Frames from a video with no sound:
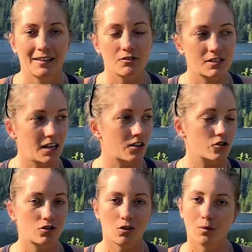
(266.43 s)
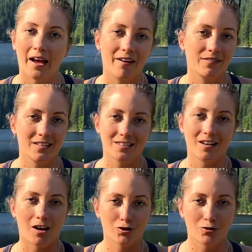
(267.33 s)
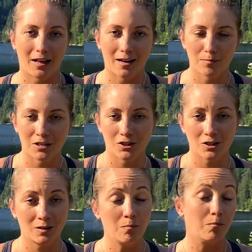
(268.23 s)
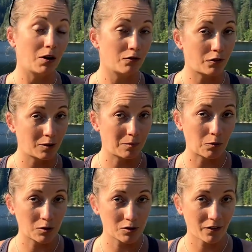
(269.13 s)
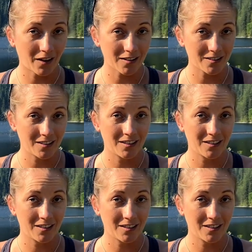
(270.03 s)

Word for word: Now sea otters don't have this nostril adaptation, but fun bonus fact,